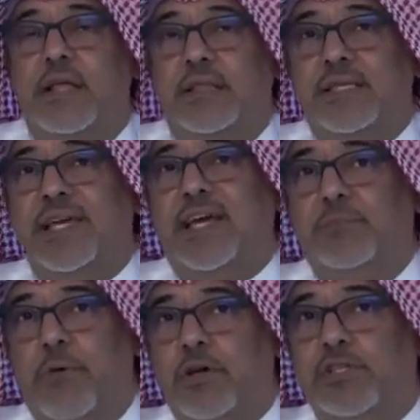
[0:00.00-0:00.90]
The
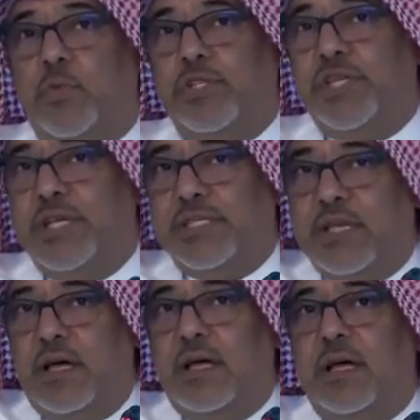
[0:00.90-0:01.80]
second box, which is
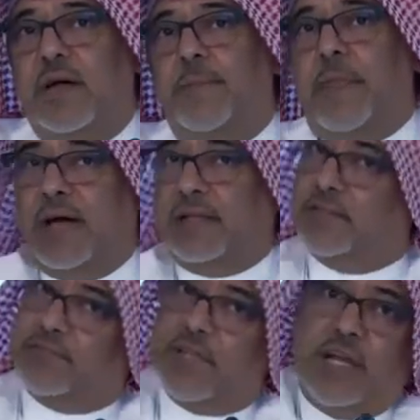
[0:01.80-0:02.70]

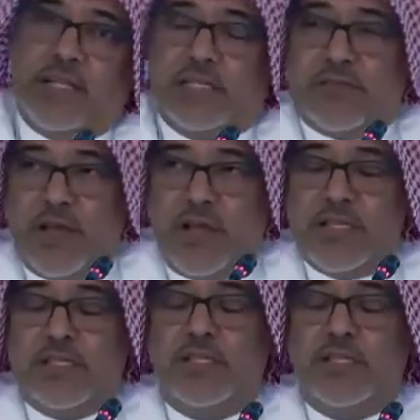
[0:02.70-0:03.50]
active target surveillance.